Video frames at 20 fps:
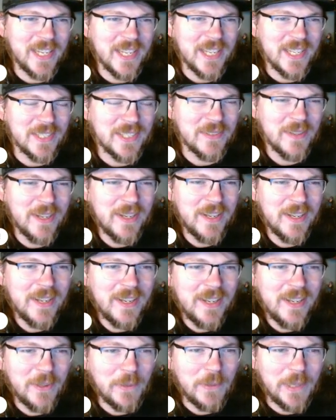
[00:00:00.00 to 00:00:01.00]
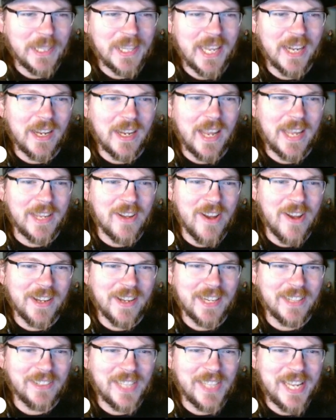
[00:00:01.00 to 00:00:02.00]
We get that
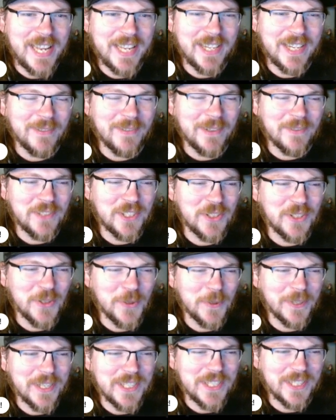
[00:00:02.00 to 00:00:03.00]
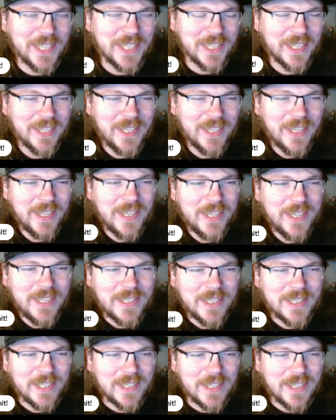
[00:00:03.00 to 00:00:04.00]
iconic line of Stu where he's like,
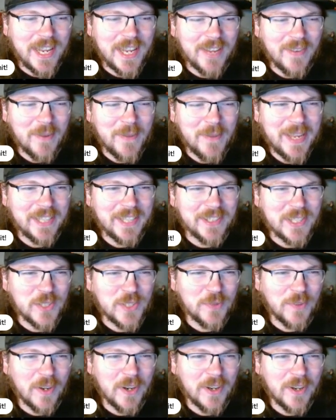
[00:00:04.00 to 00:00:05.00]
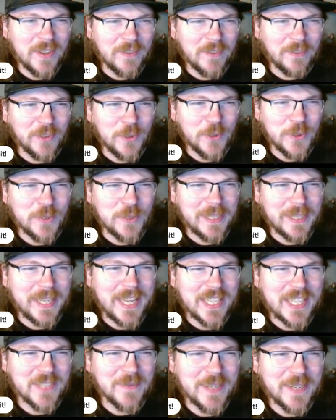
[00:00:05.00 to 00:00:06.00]
"Damn, I make it this far, and the flu is what
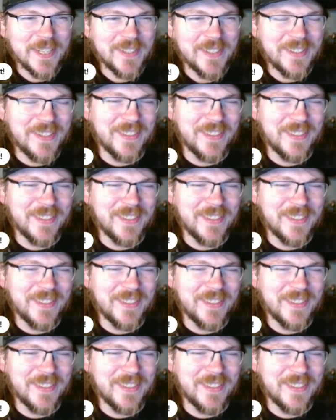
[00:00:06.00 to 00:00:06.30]
gets me."